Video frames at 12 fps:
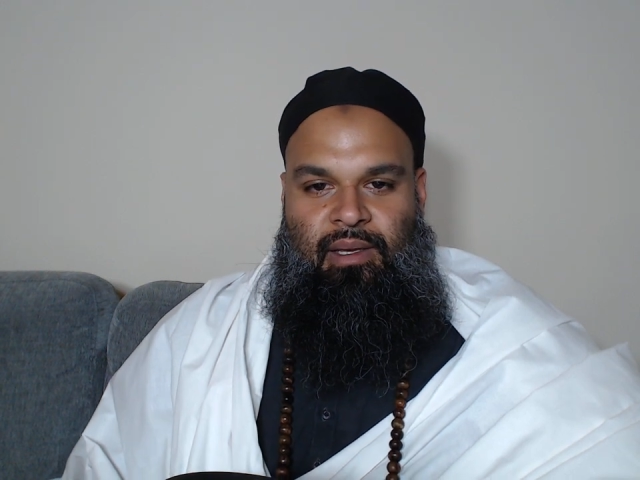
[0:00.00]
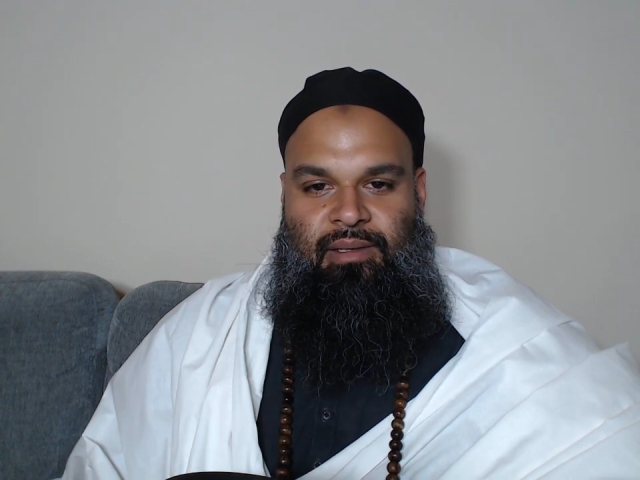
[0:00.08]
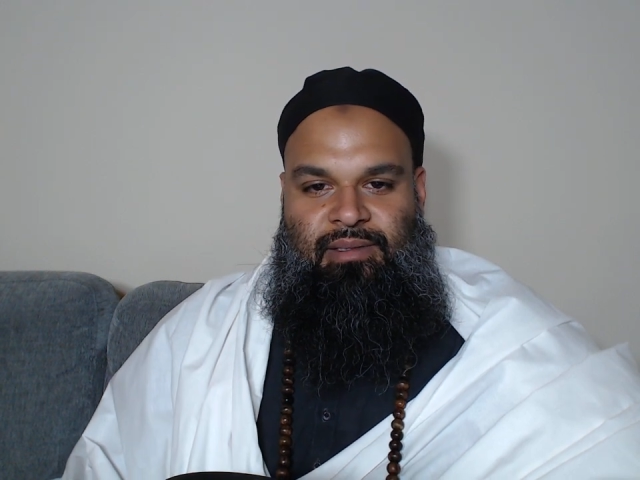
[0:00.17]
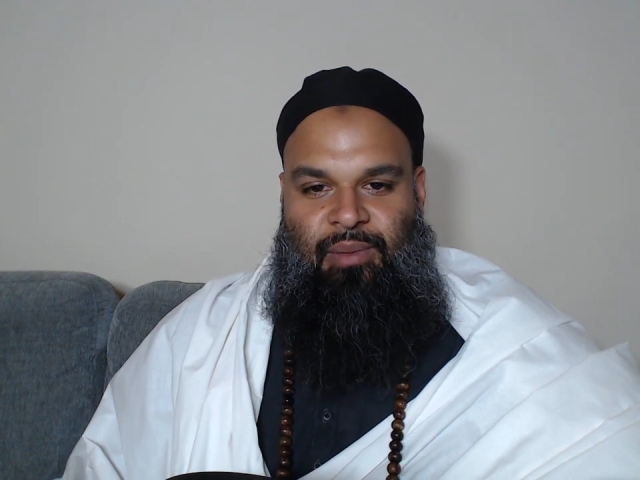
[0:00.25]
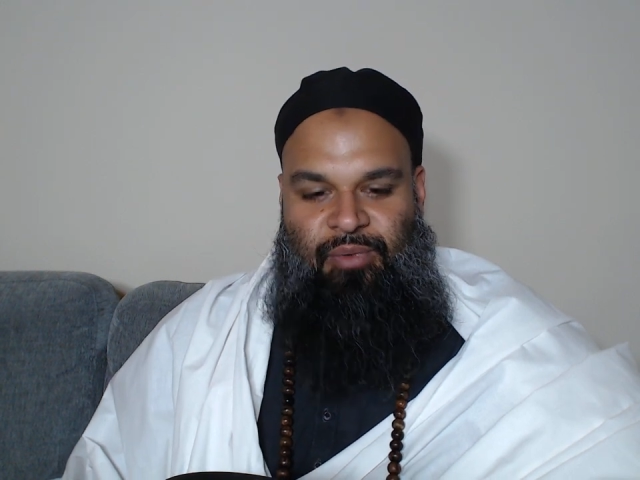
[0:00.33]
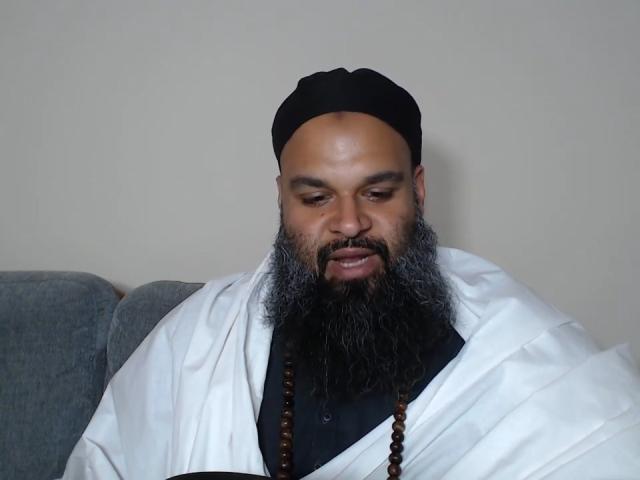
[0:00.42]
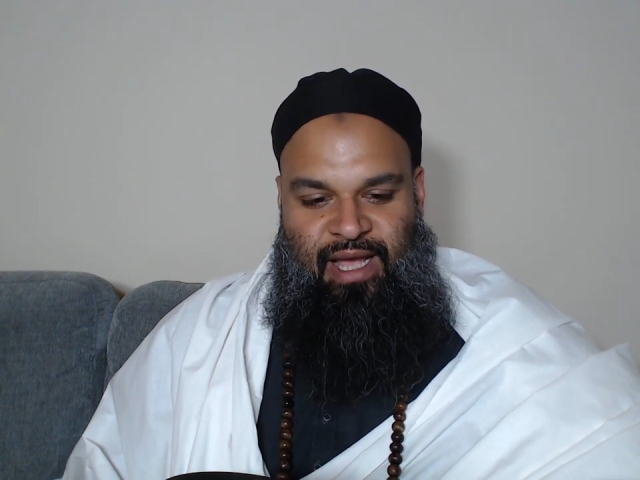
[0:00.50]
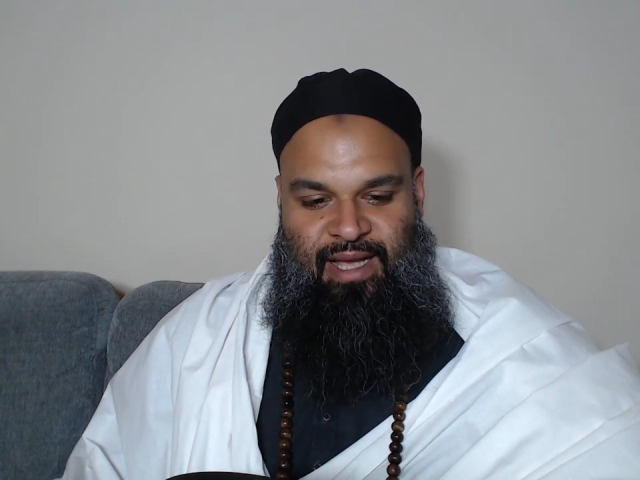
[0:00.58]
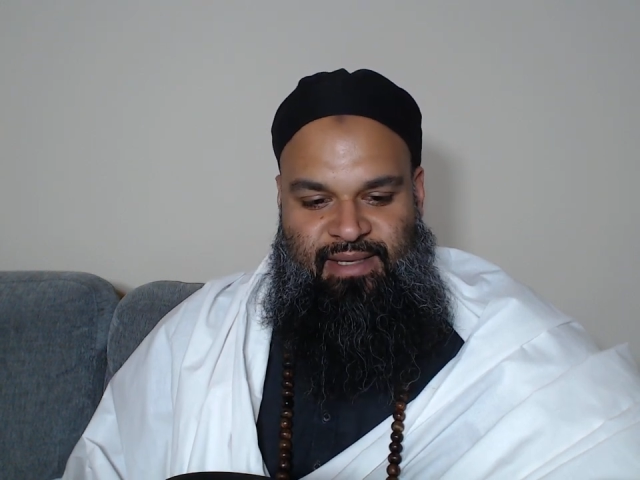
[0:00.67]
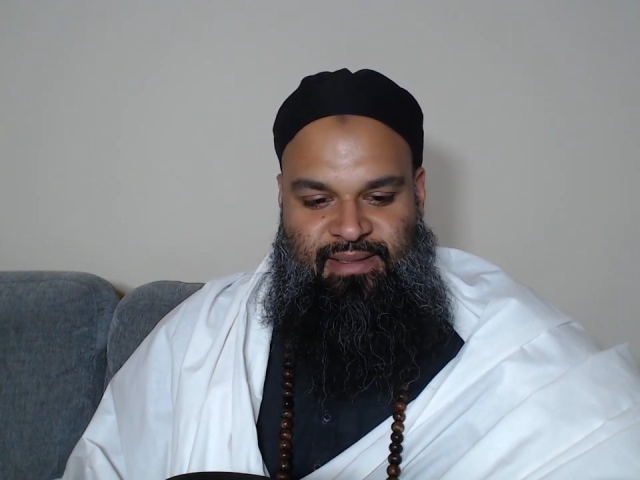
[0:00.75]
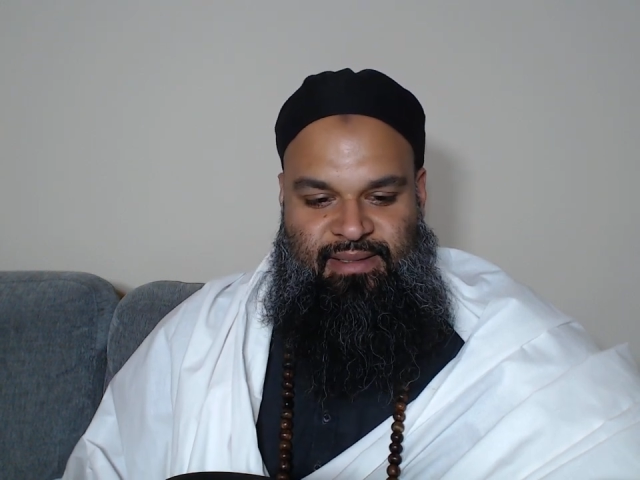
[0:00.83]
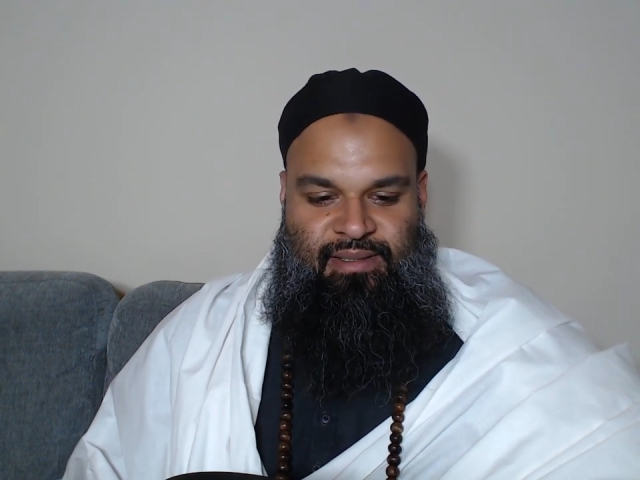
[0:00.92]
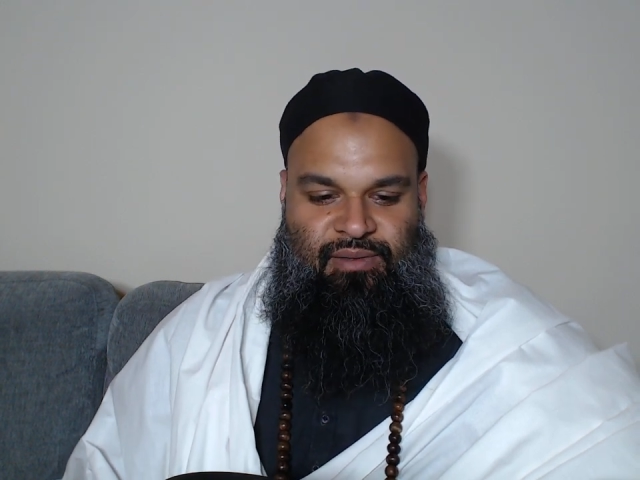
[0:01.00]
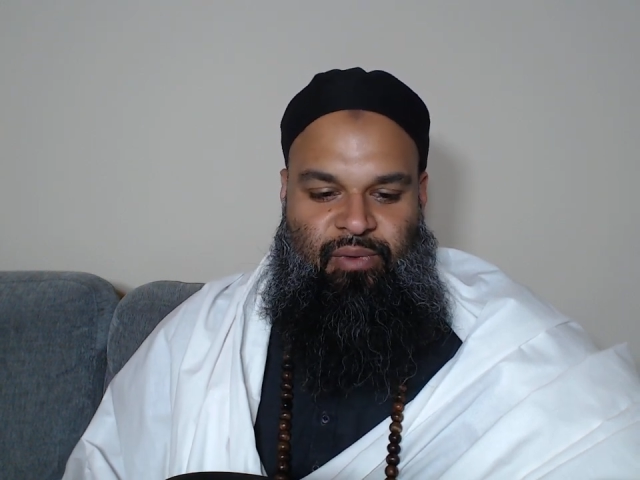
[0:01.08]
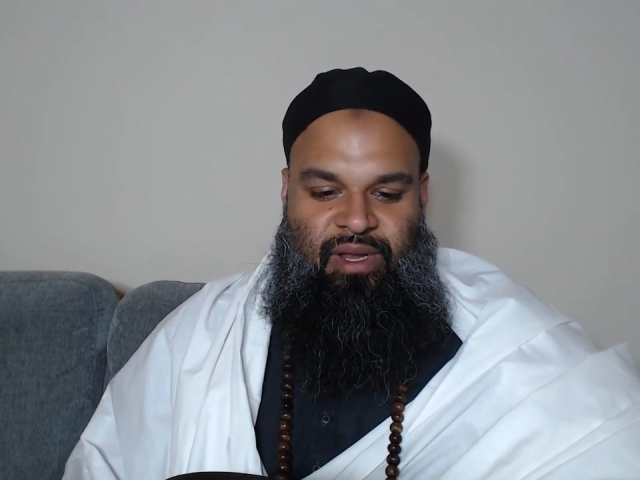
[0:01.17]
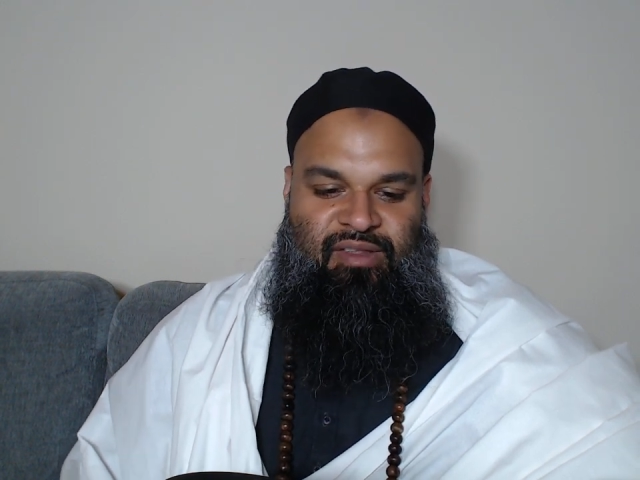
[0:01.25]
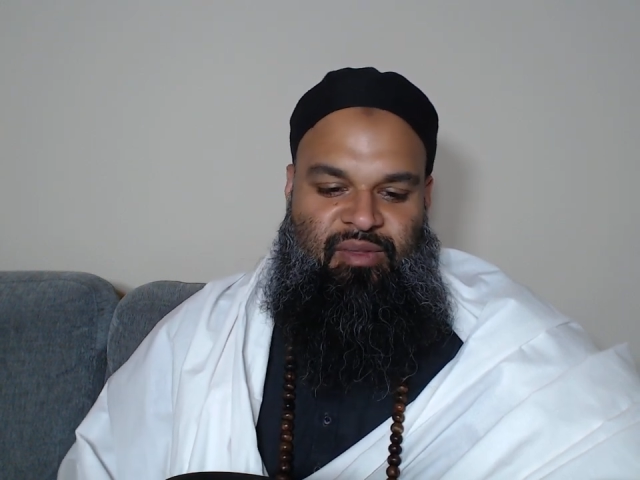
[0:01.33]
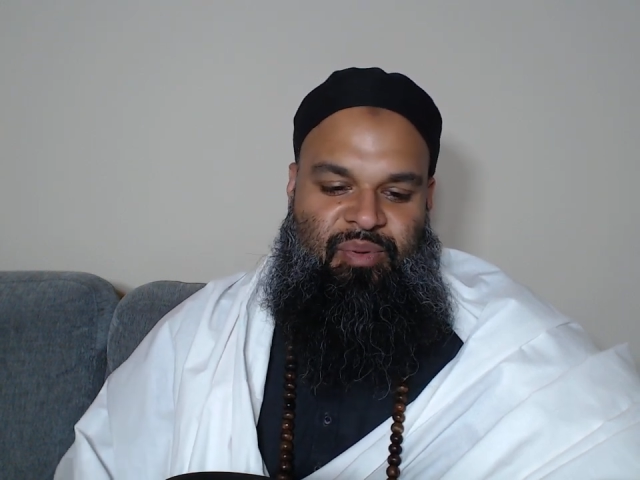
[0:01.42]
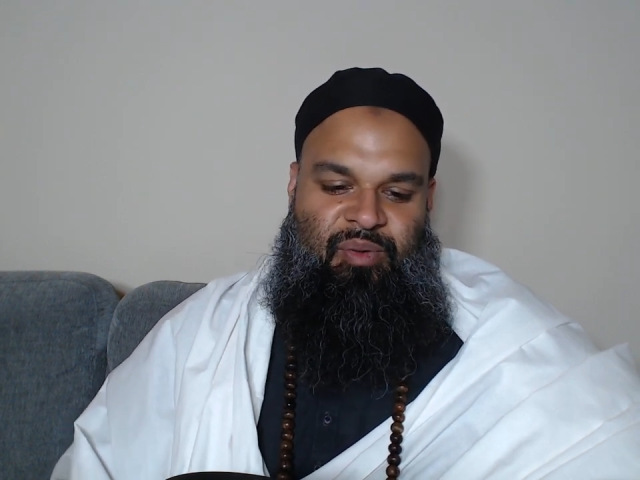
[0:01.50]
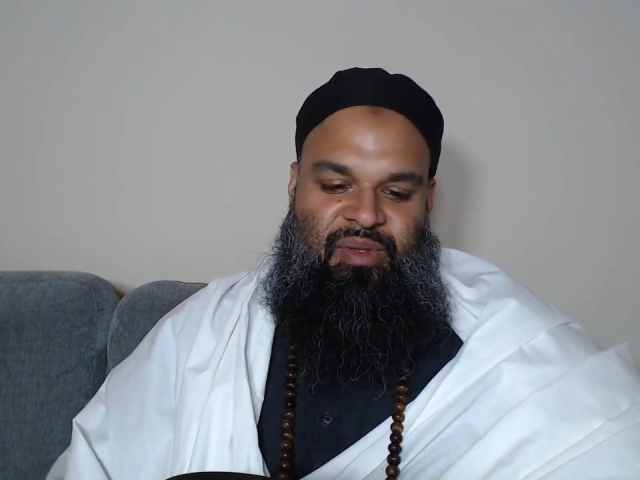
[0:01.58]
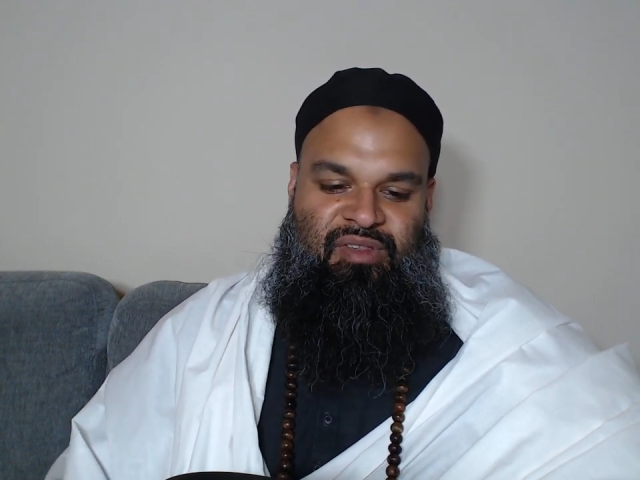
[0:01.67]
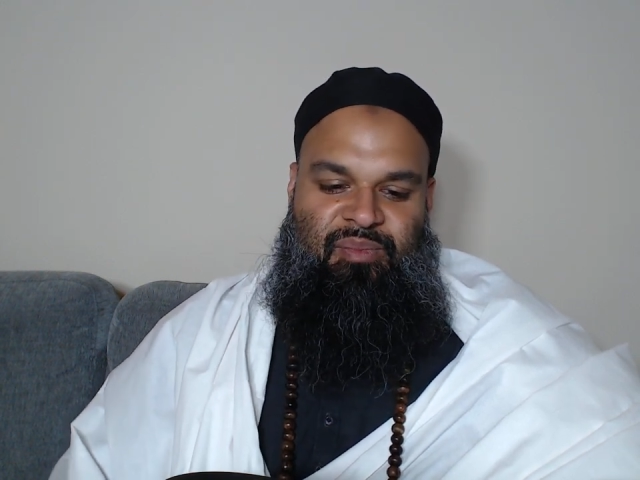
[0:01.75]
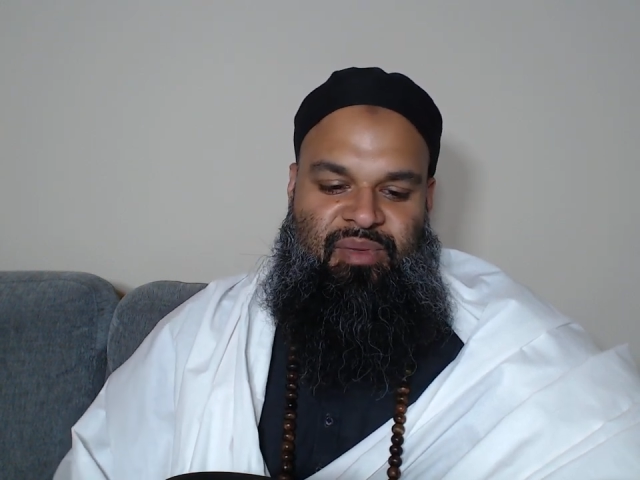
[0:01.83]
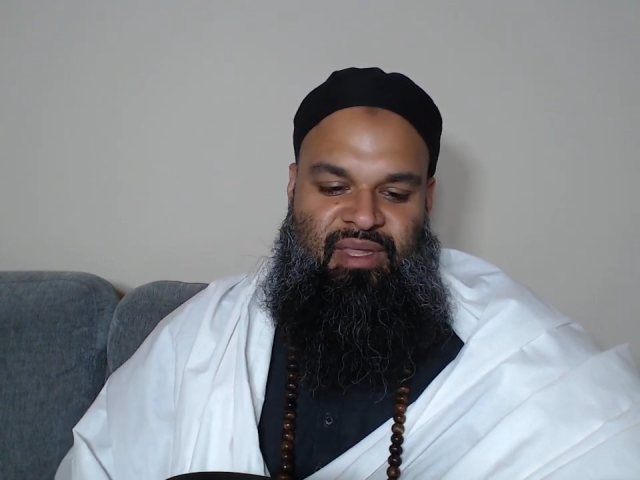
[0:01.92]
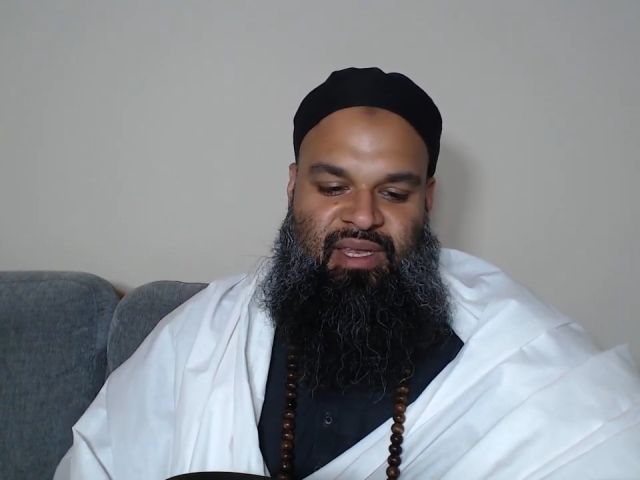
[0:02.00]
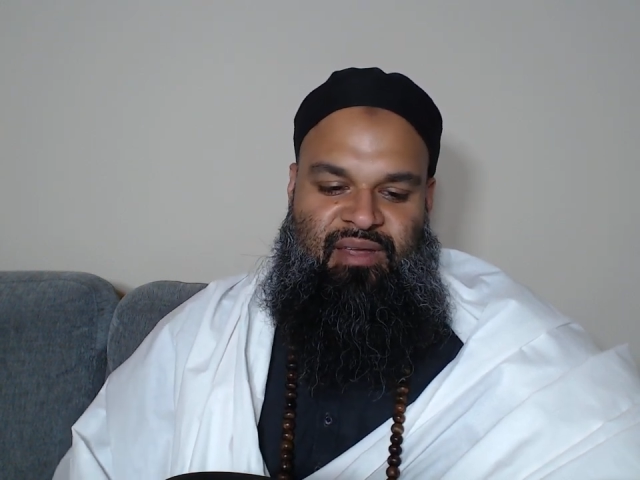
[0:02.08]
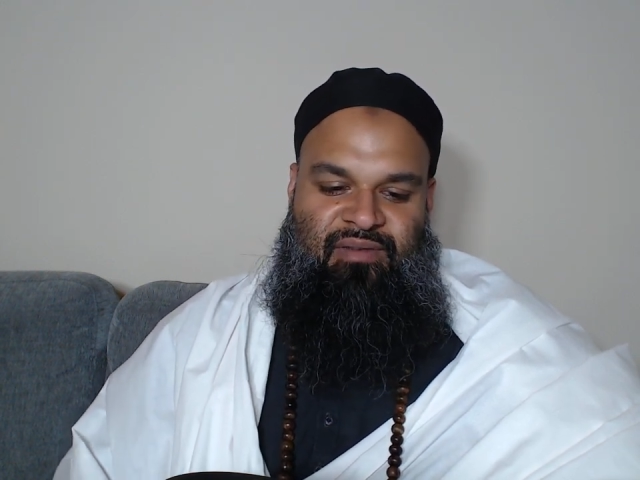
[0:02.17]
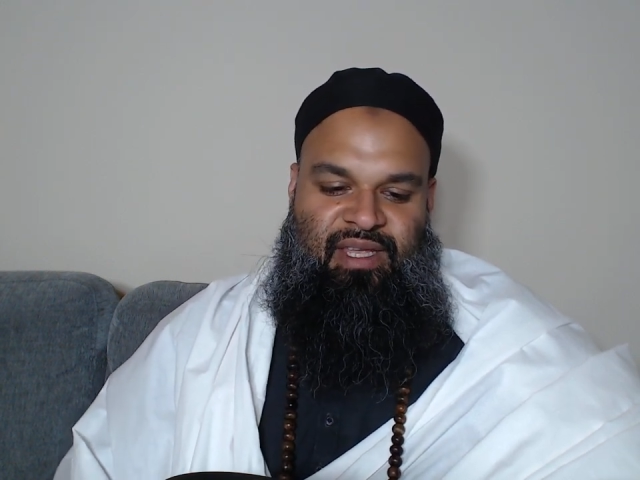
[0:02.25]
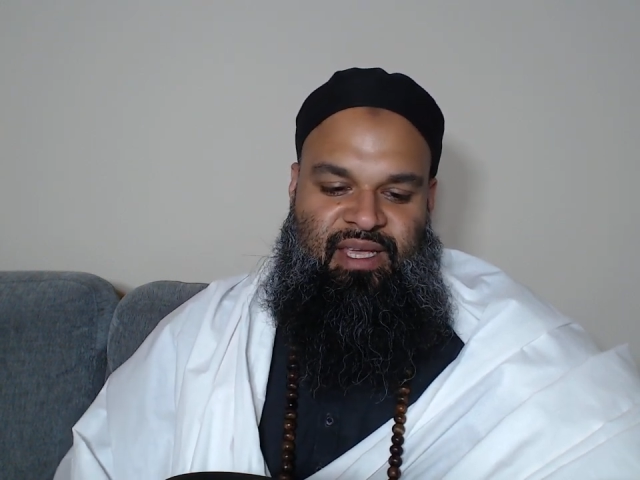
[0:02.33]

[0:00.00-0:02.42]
Someone asks, what is the permissibility of